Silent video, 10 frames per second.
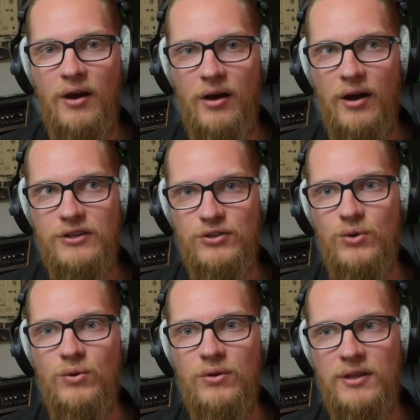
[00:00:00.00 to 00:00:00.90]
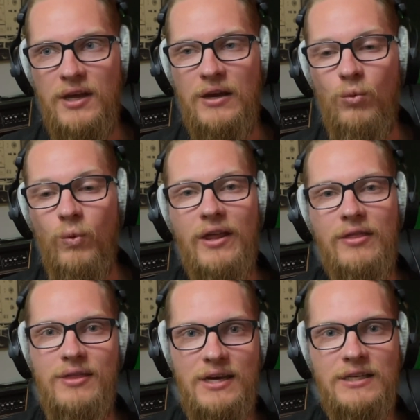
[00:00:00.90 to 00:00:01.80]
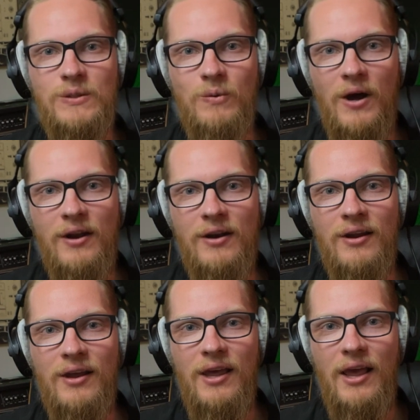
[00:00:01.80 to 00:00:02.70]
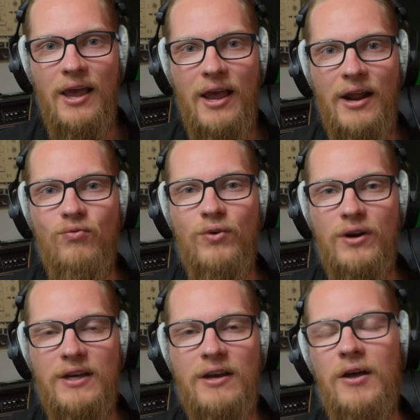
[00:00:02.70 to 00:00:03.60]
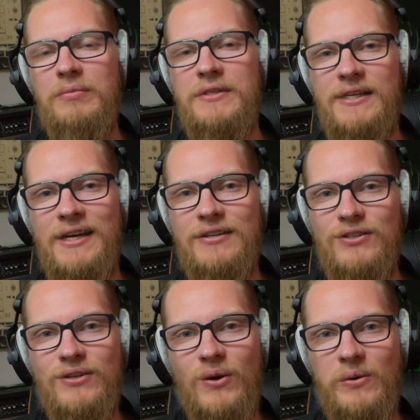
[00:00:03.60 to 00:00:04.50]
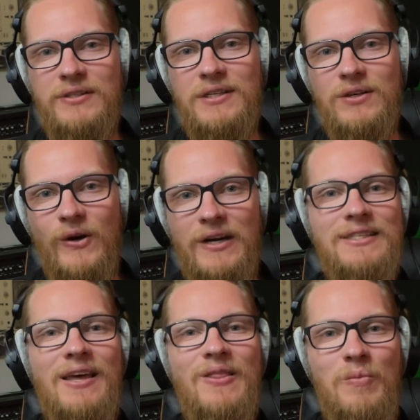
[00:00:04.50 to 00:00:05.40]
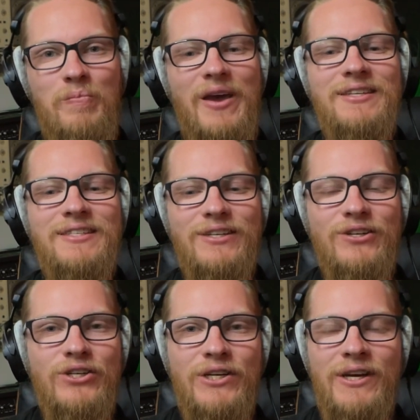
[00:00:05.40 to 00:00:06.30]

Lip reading: I do think with this one, it really comes down to those lyrics and the message.